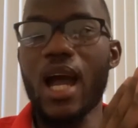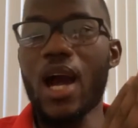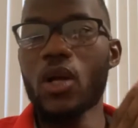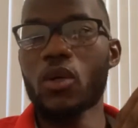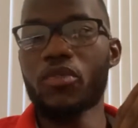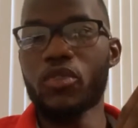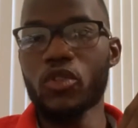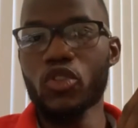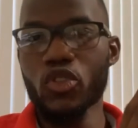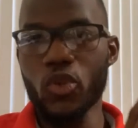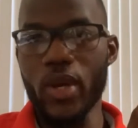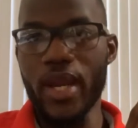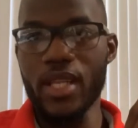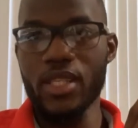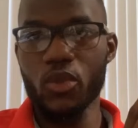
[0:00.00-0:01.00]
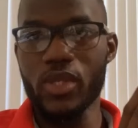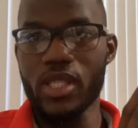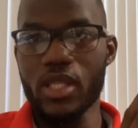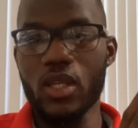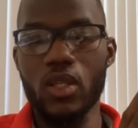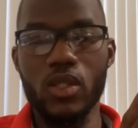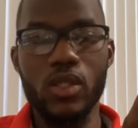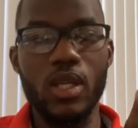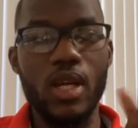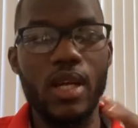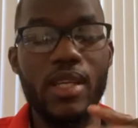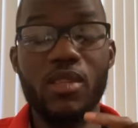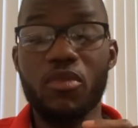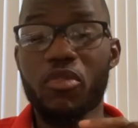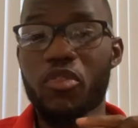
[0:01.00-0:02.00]
out of your trades results.
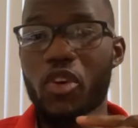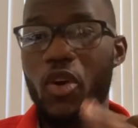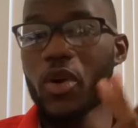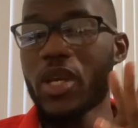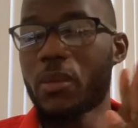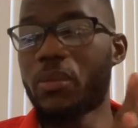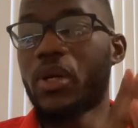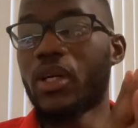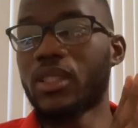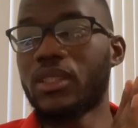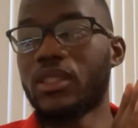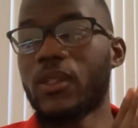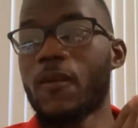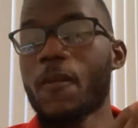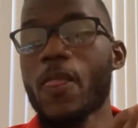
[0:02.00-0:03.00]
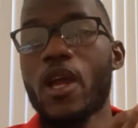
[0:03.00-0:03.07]
It's very important.